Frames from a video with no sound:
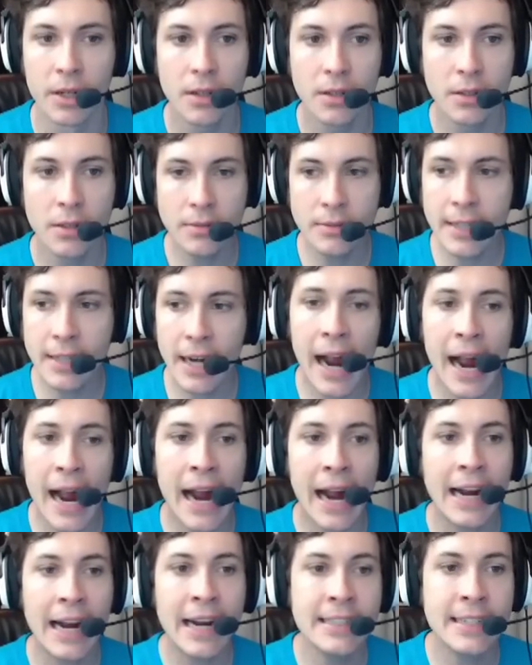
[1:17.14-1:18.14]

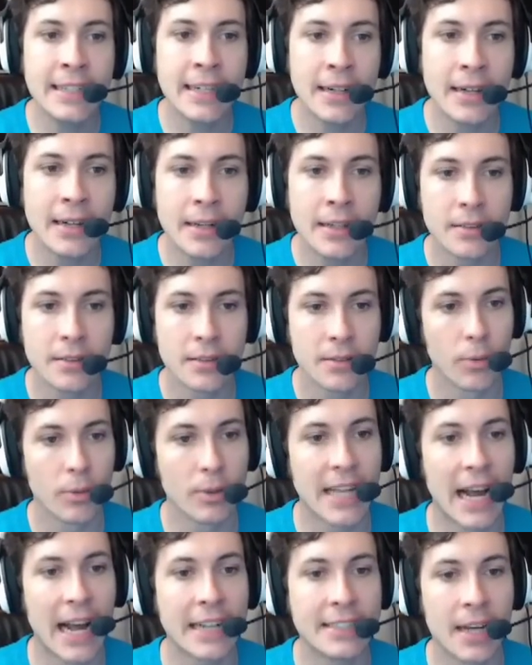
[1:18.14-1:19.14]
Dang.
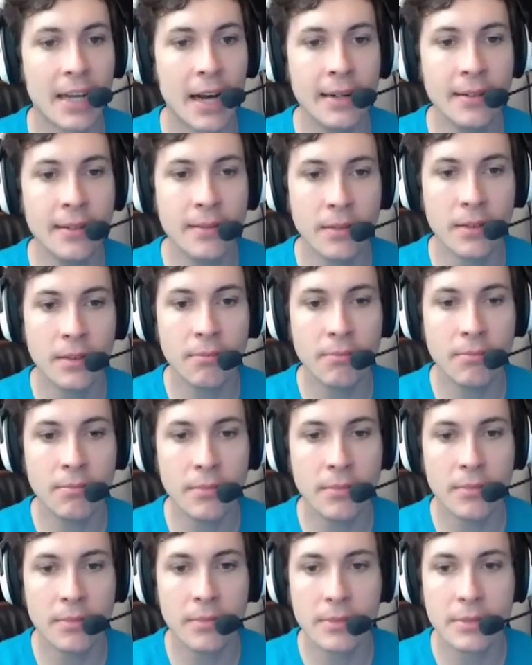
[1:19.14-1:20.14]
What's that, son?
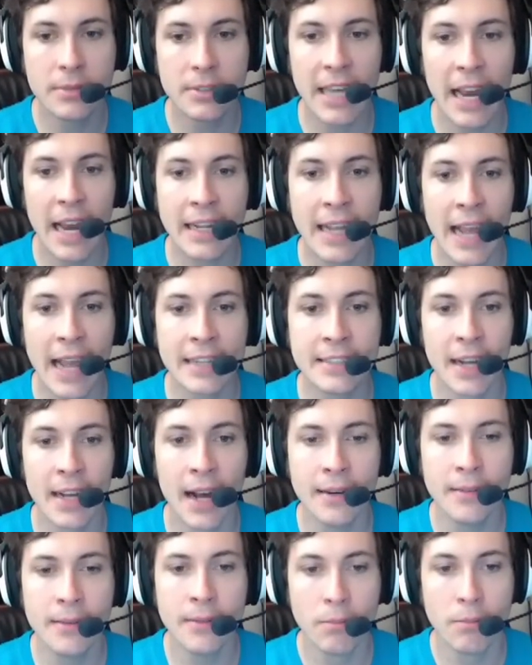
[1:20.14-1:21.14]
Say it again, son.